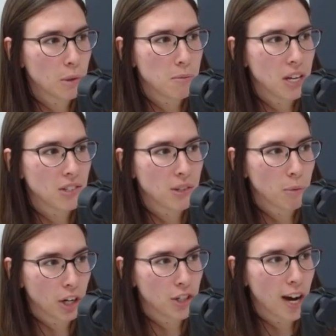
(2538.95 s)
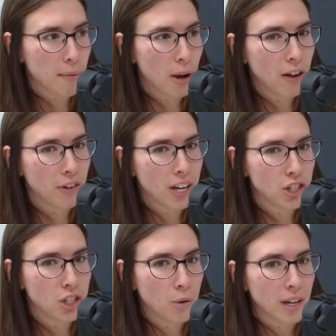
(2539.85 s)
which means we're going to talk about every
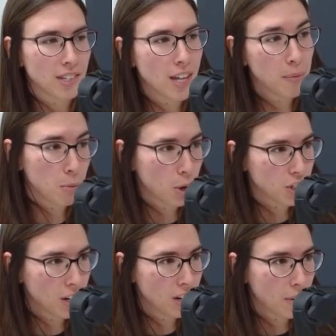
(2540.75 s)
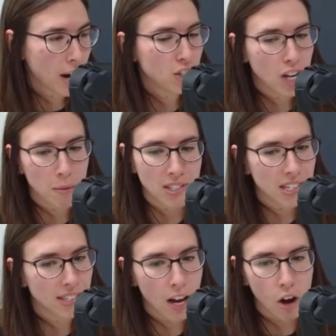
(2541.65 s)
issue except abortion, right? Jamie
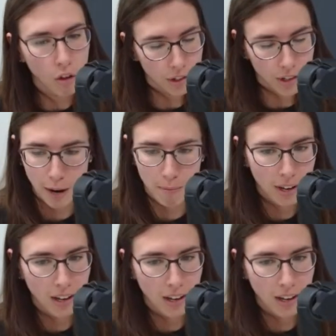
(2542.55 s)
sees that all the time.